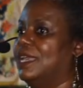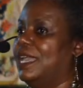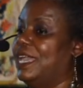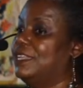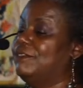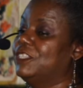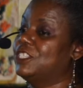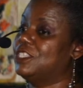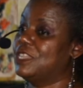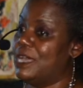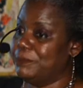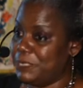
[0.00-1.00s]
and if it
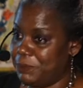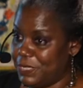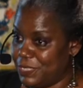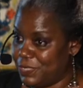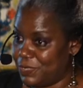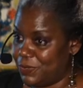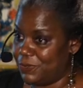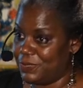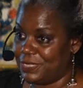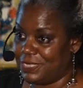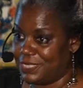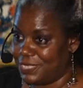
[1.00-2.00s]
stops being sold
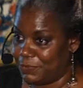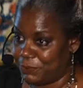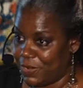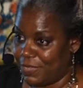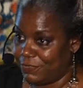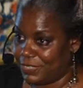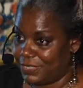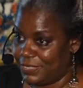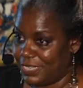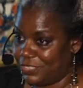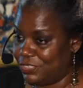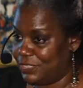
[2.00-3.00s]
and it's in a private
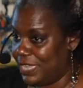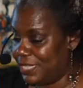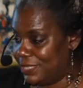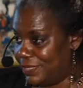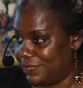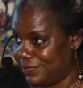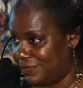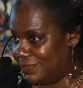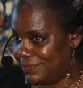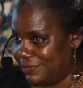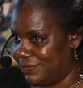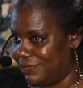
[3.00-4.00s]
collection, that's
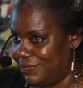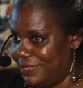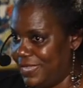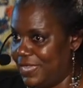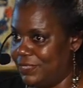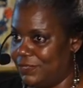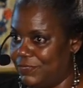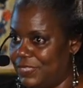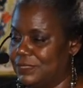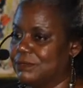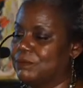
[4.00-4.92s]
the end of it.